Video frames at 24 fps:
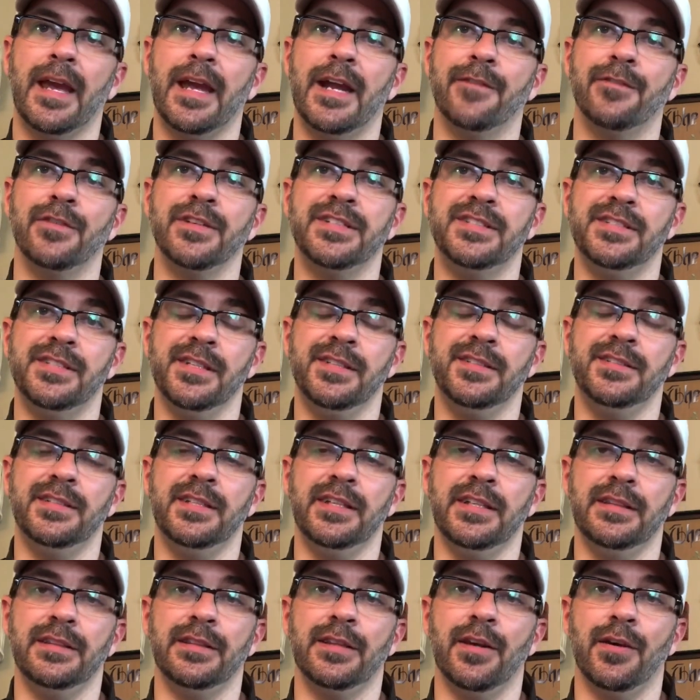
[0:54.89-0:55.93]
Every
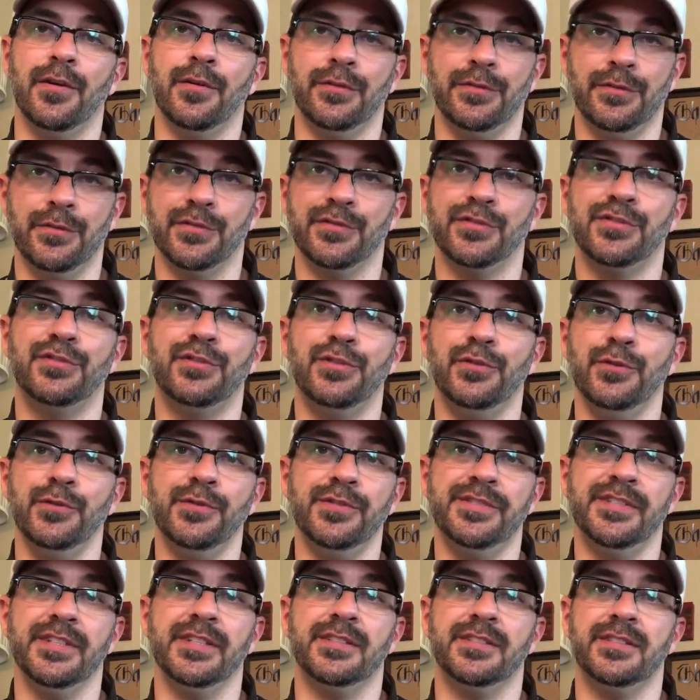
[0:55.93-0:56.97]
16th note, there's 2
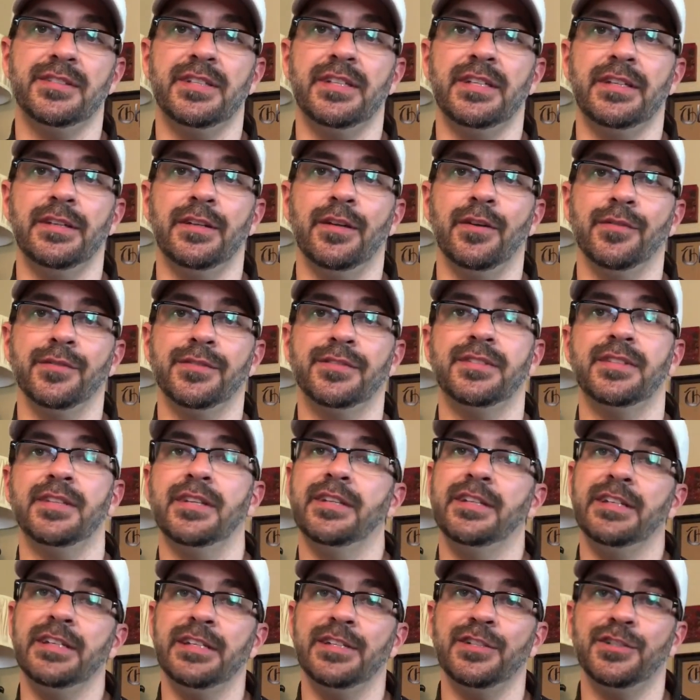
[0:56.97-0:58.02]
16th notes
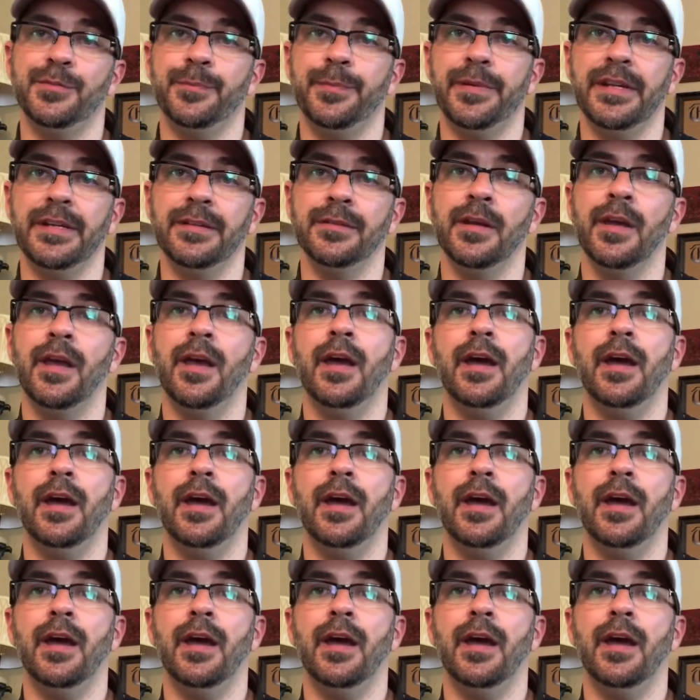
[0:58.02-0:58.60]
in each beat.